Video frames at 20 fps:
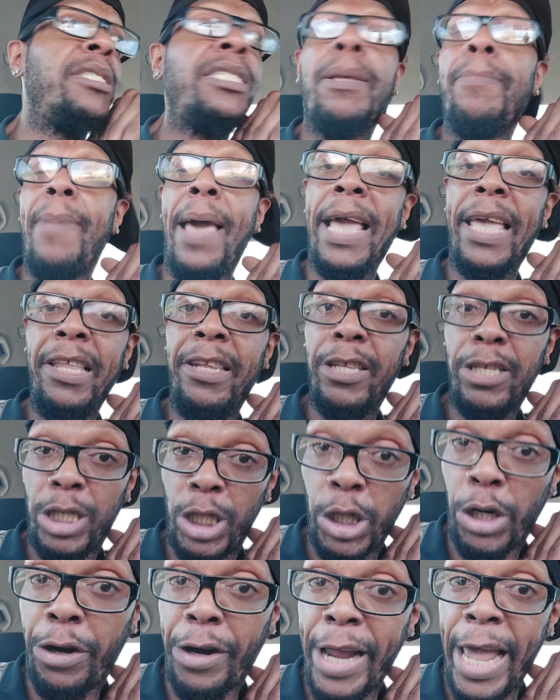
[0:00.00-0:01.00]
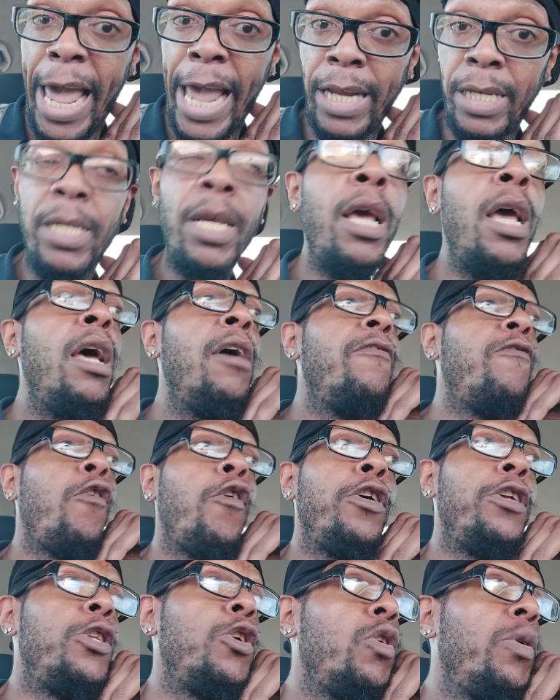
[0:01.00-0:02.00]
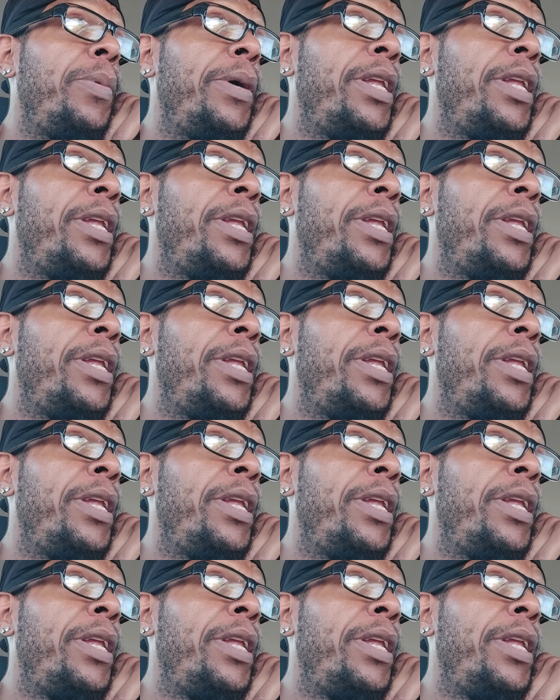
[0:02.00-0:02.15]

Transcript: sit back and luxuriate for a little